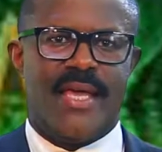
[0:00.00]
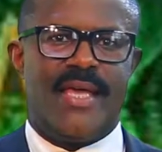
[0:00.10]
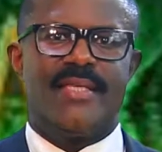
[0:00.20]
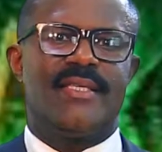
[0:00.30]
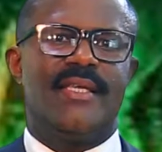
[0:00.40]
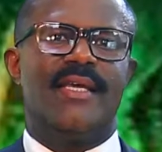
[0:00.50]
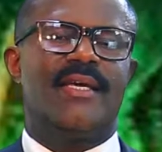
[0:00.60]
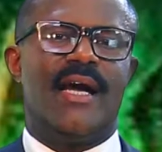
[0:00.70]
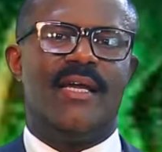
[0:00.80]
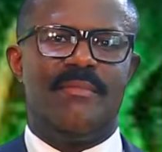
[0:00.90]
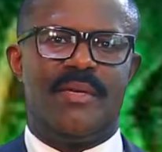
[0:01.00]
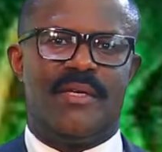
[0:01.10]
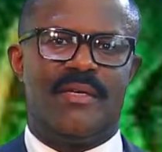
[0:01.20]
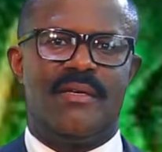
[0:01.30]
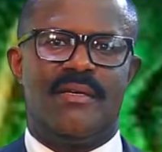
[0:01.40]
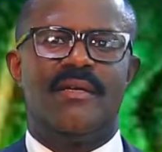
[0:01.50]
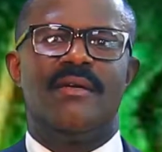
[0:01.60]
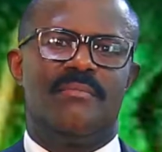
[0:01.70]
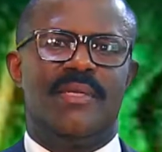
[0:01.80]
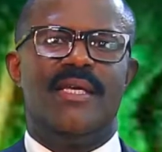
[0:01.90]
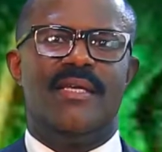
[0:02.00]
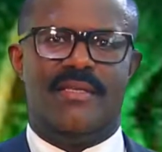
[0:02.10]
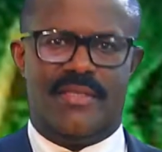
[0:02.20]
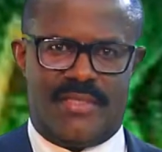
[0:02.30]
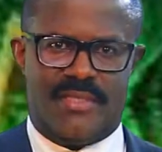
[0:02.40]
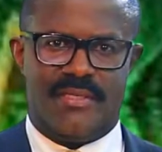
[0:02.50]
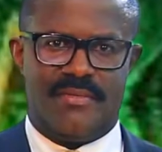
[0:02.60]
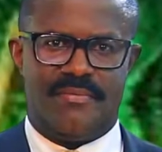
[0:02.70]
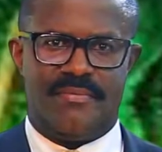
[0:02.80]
it's the economy, please.